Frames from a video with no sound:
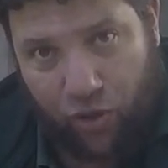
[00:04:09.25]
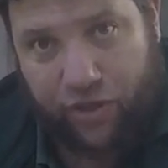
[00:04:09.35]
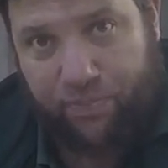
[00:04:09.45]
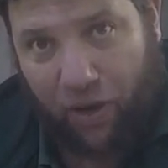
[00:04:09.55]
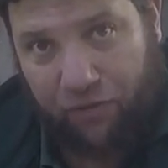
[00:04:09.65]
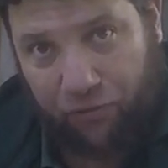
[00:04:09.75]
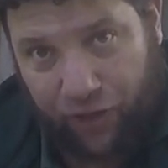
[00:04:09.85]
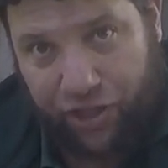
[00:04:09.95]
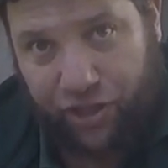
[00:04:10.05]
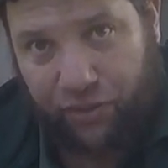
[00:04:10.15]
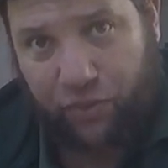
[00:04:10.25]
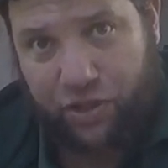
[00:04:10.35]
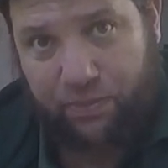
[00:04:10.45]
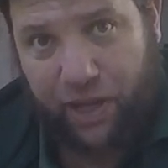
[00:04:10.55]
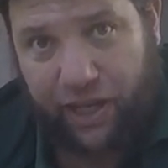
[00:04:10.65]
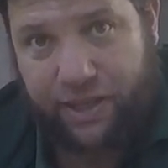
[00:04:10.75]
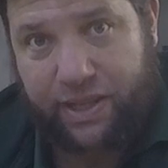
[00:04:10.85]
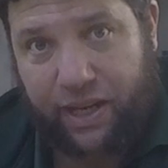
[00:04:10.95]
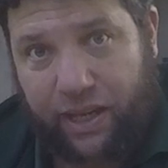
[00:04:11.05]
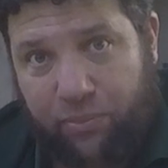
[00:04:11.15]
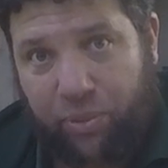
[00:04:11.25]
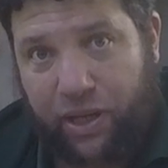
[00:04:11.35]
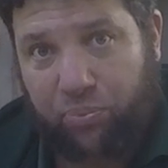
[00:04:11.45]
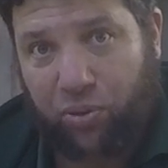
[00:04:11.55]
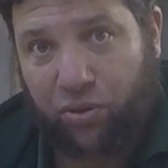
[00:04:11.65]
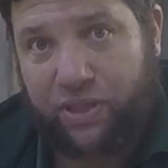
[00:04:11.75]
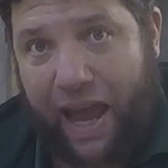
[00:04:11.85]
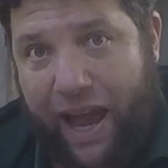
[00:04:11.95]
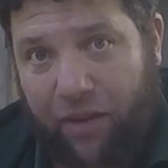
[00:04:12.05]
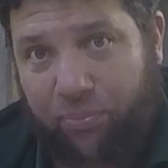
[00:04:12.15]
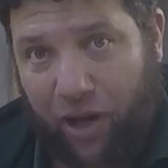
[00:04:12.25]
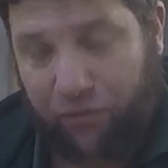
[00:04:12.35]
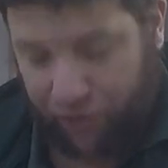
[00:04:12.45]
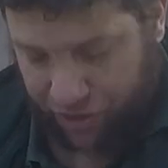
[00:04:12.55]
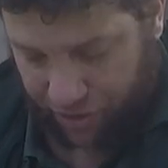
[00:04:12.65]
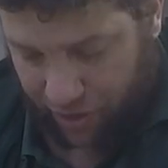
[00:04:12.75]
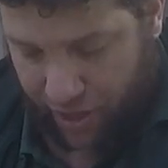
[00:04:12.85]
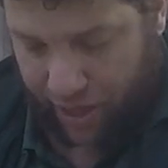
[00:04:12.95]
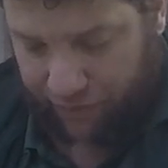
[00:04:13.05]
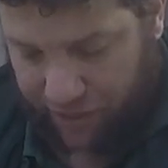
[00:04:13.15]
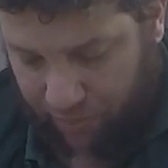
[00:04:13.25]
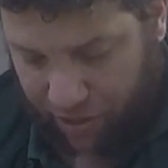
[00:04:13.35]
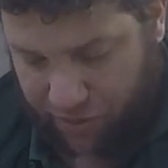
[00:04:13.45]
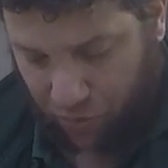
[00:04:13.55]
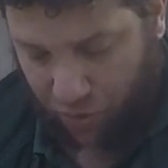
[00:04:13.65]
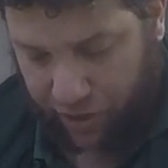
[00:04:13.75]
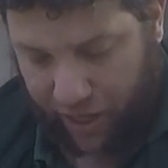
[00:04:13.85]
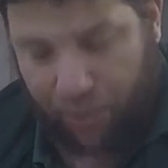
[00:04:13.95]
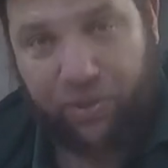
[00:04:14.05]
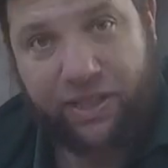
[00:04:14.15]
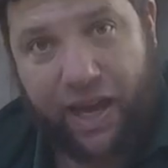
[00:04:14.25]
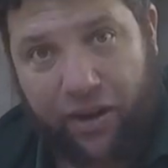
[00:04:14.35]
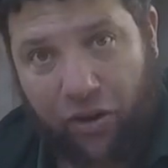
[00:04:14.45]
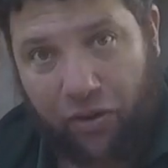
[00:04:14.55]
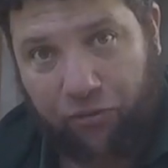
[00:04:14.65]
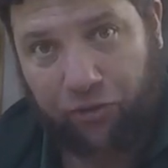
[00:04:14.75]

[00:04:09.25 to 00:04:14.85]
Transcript: works by friction, which means that it can be pulled out by friction. If somebody's walking up and down on a